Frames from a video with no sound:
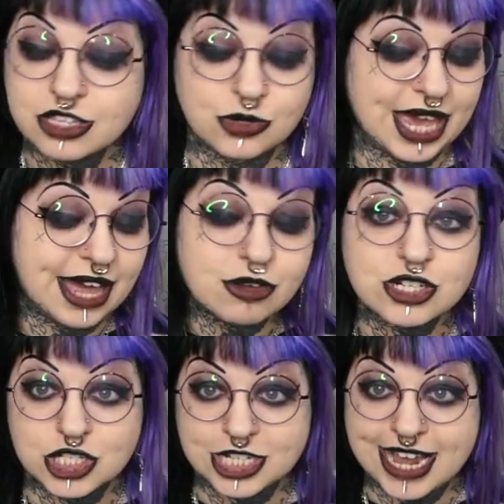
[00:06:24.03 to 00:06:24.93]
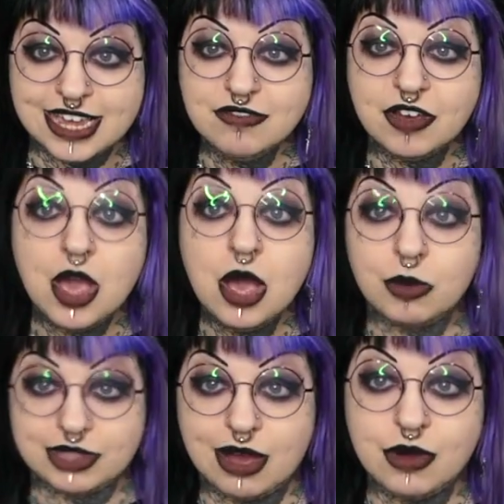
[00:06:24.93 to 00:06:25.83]
You cannot shave
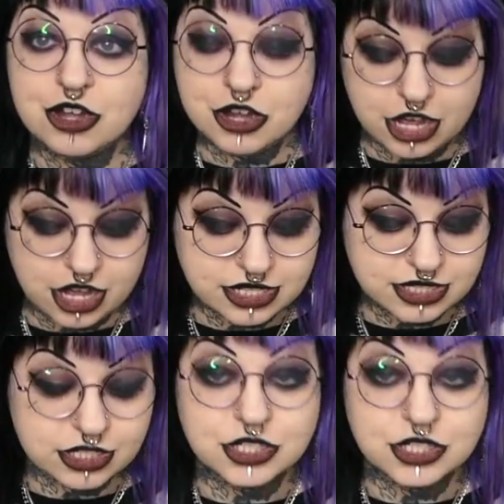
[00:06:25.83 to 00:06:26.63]
without a nurse,